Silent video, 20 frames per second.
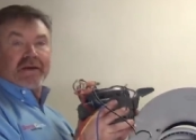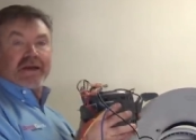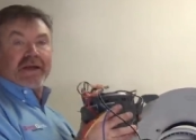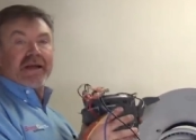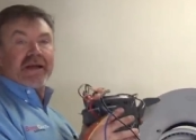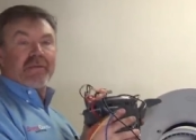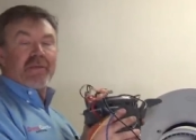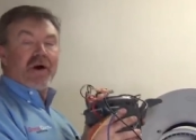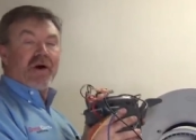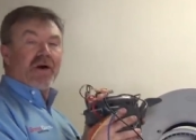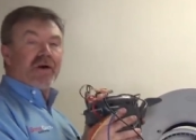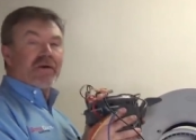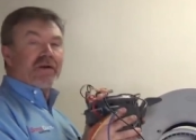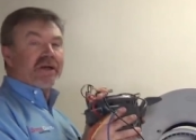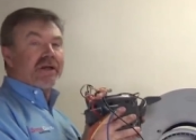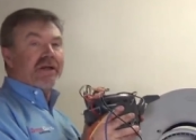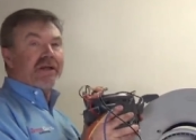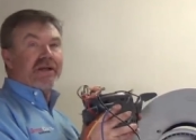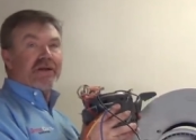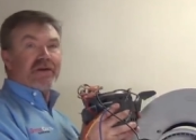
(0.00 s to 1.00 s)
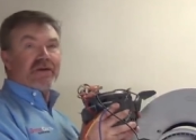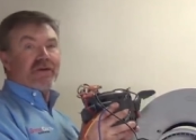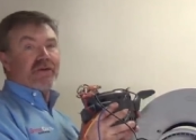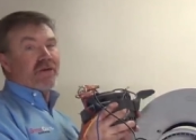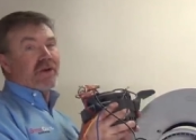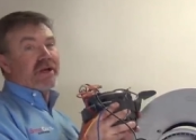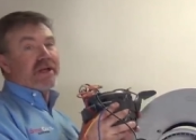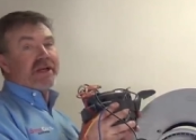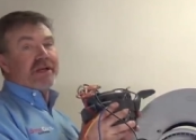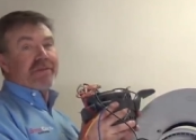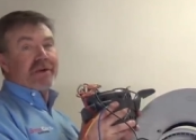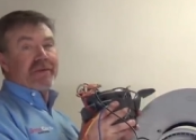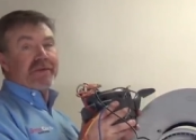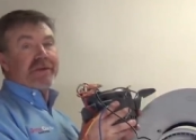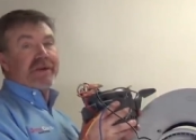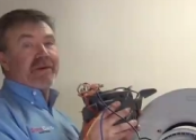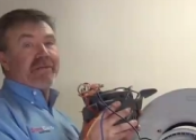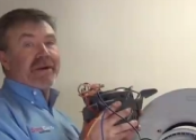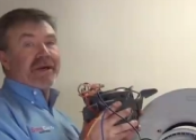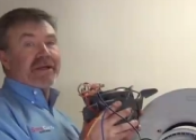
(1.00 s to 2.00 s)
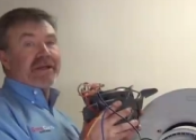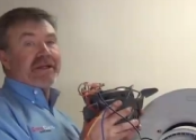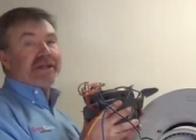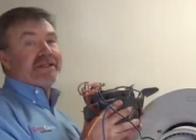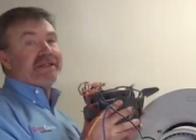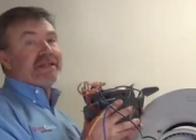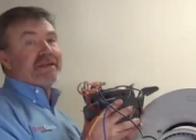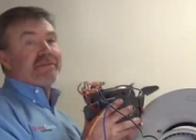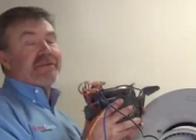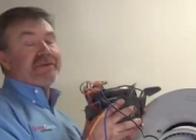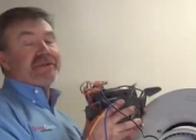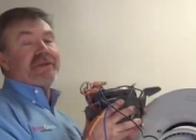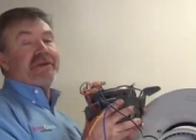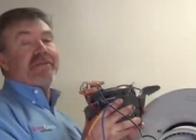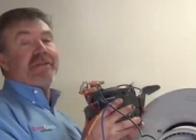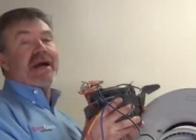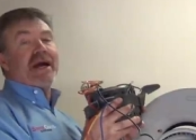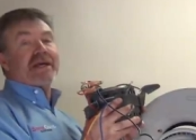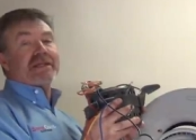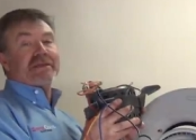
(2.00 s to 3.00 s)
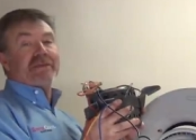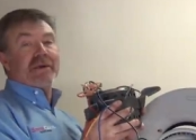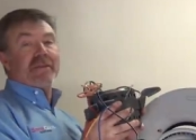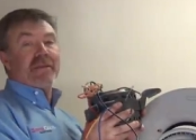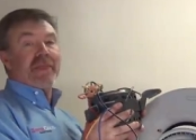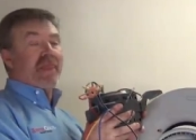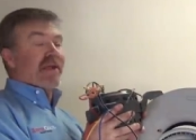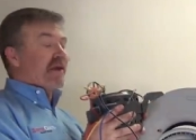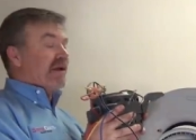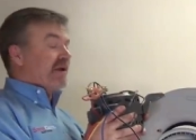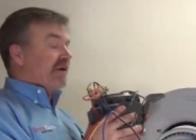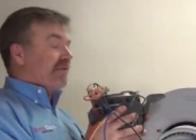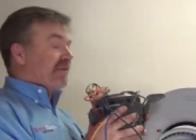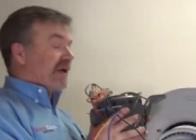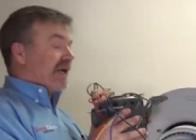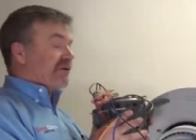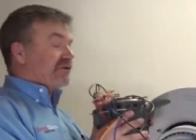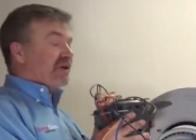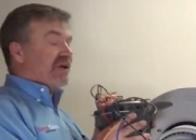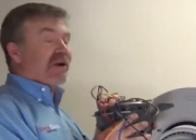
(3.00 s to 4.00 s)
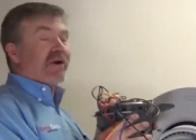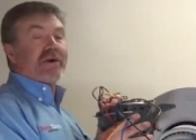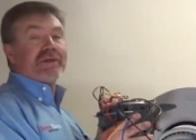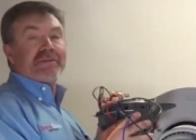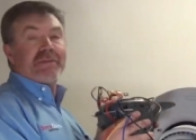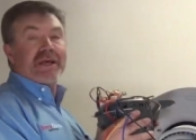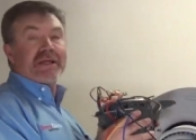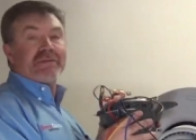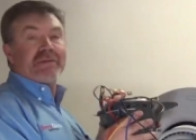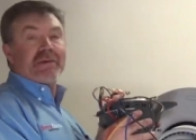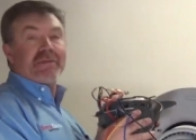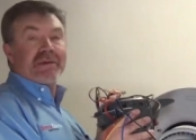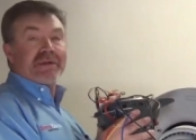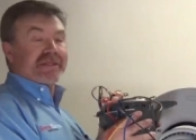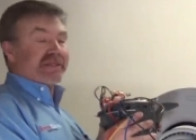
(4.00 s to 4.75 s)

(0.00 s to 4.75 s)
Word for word: Get them all, you know, you really need to be within about 10% maximum. But I try to always match them up